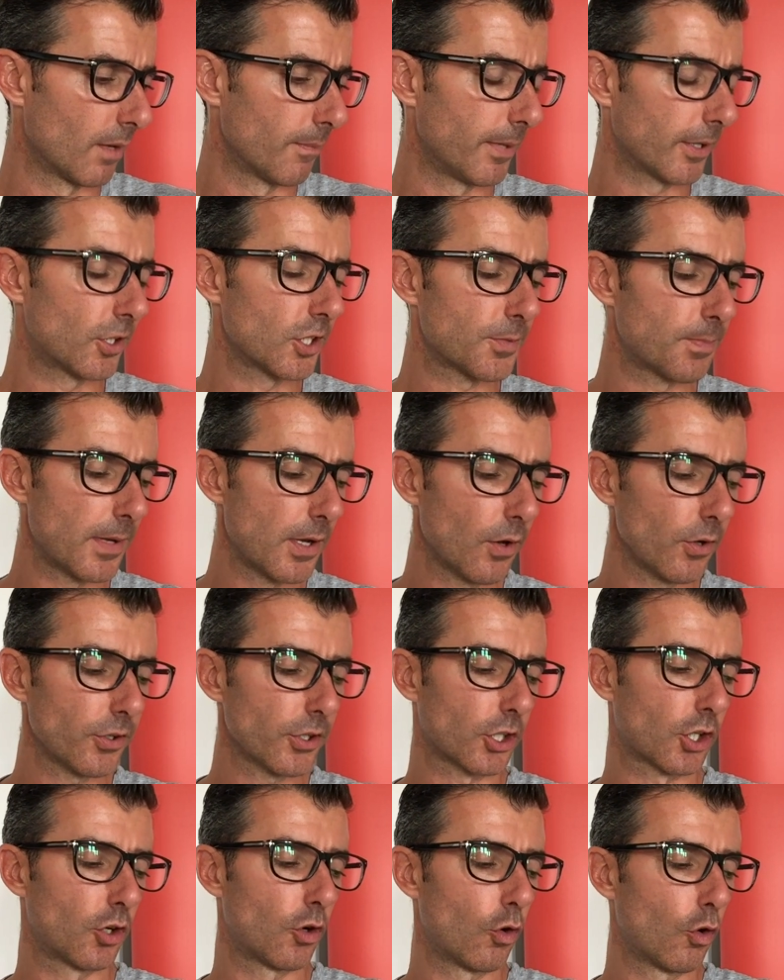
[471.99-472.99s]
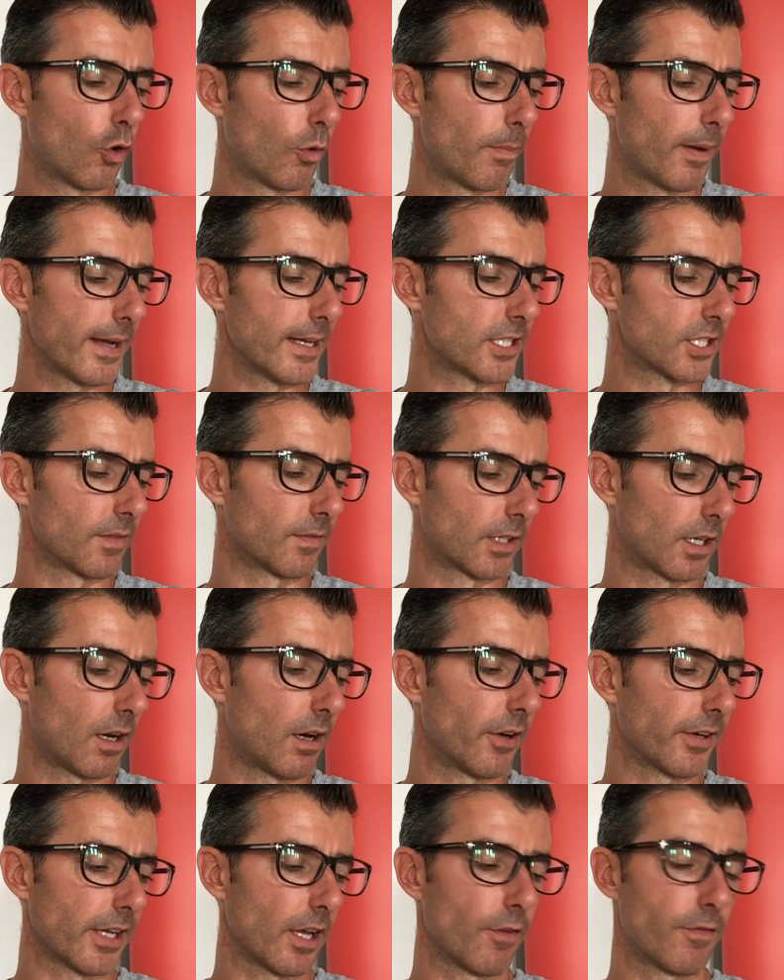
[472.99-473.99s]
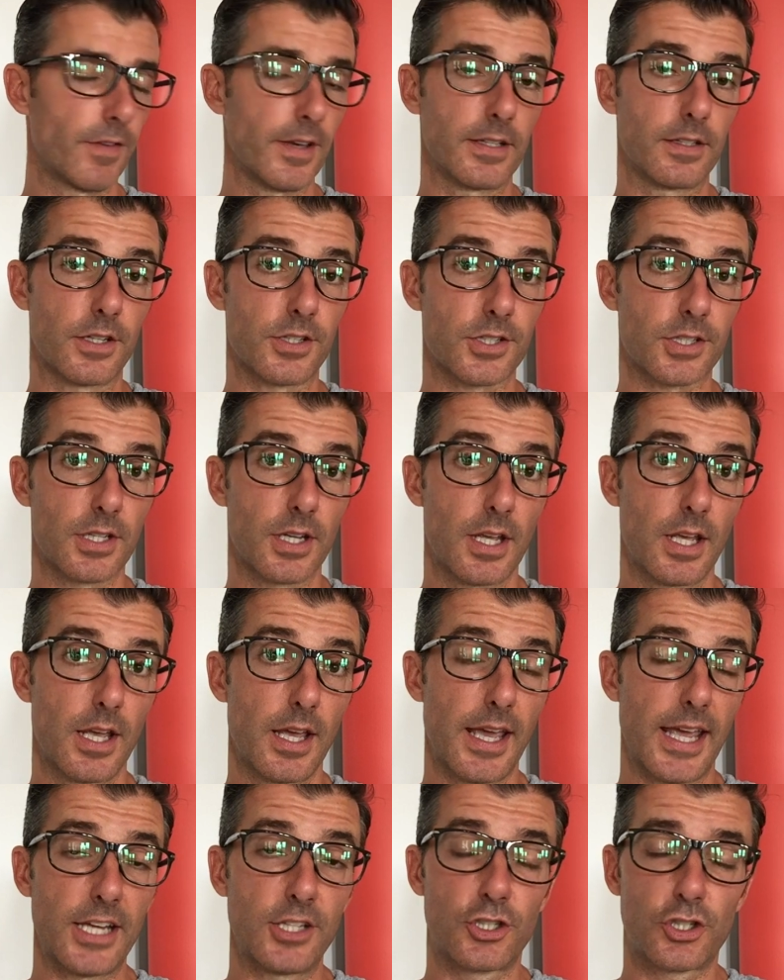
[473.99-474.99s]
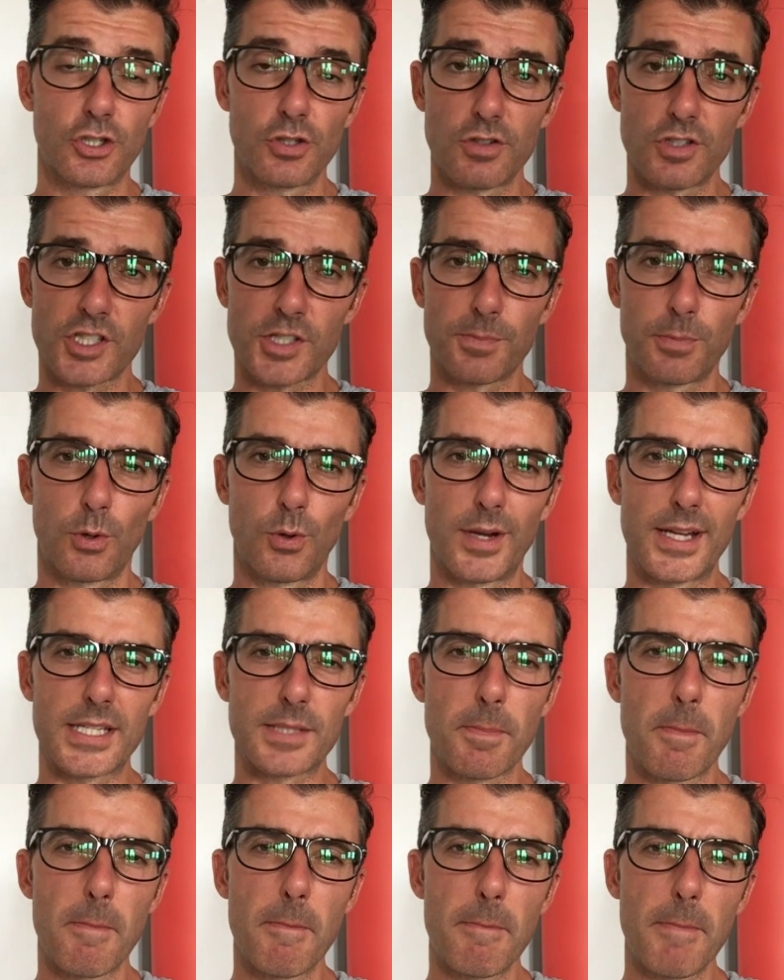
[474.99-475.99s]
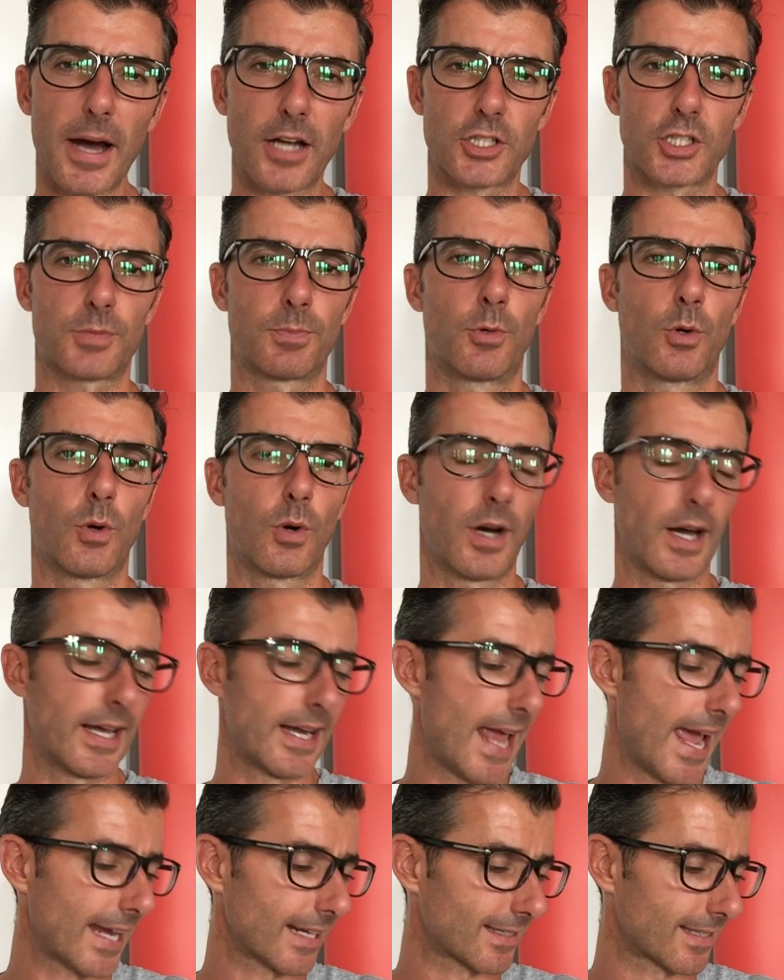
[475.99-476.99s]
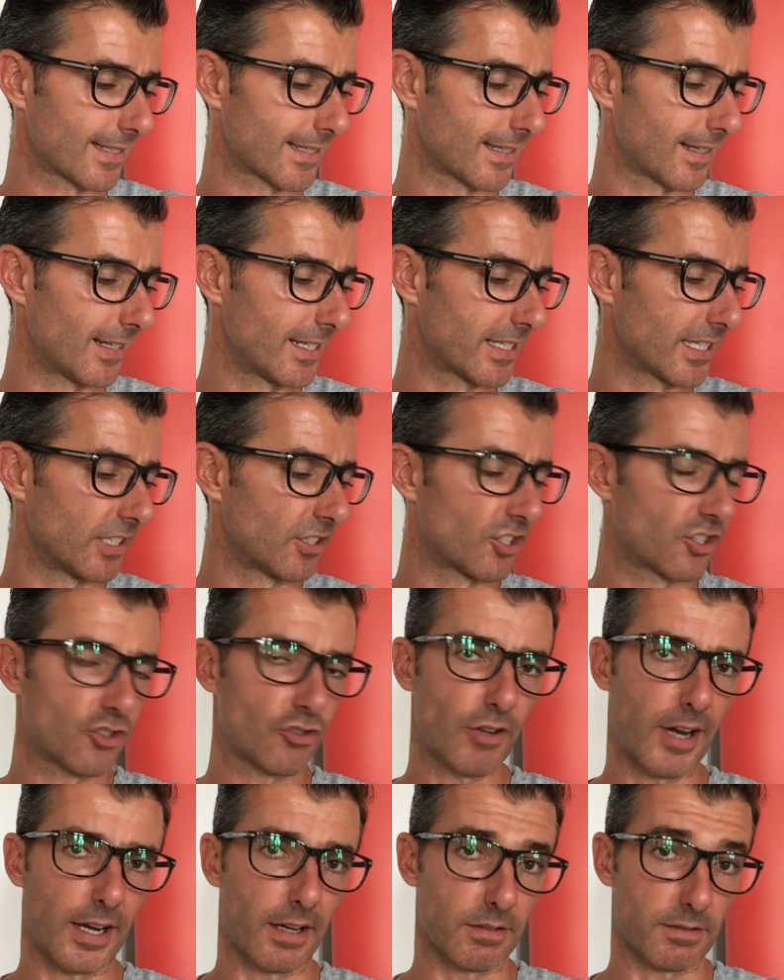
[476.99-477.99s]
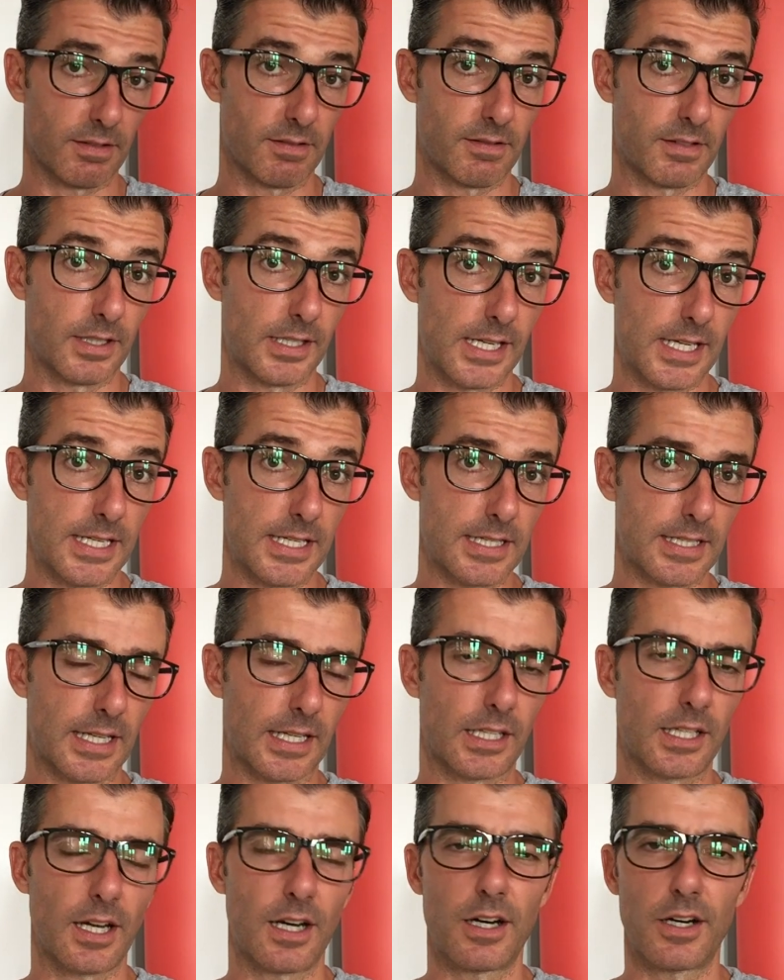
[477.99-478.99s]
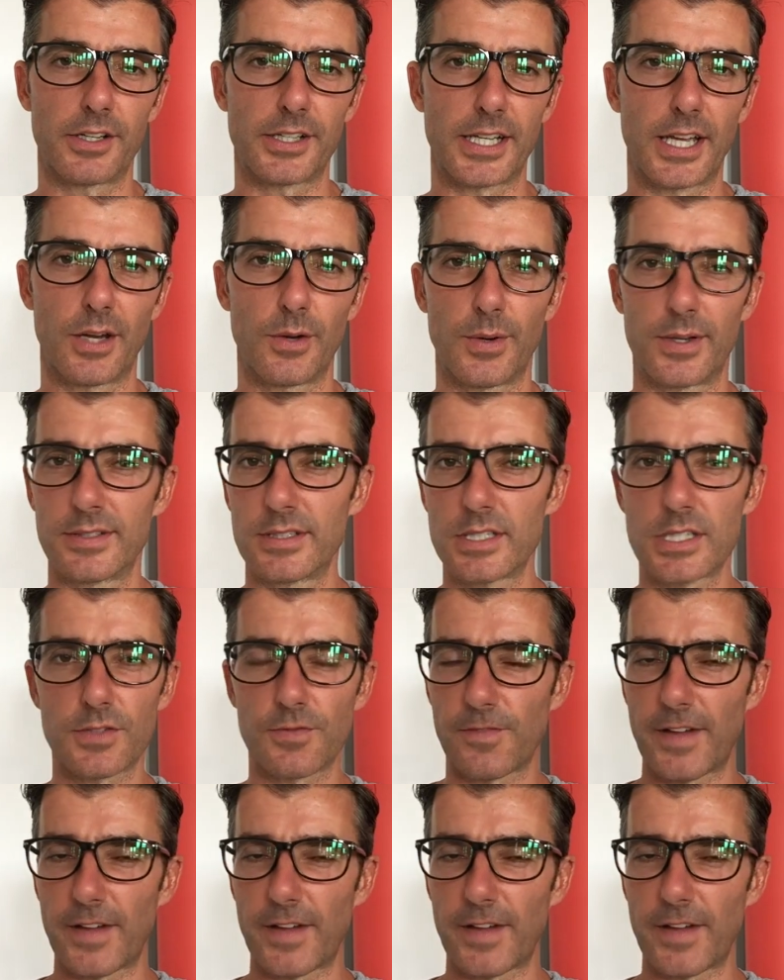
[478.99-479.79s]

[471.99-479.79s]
Because beyond a core base of cardio fitness, endurance sport is much more an exercise in strength than it is in cardio. And this is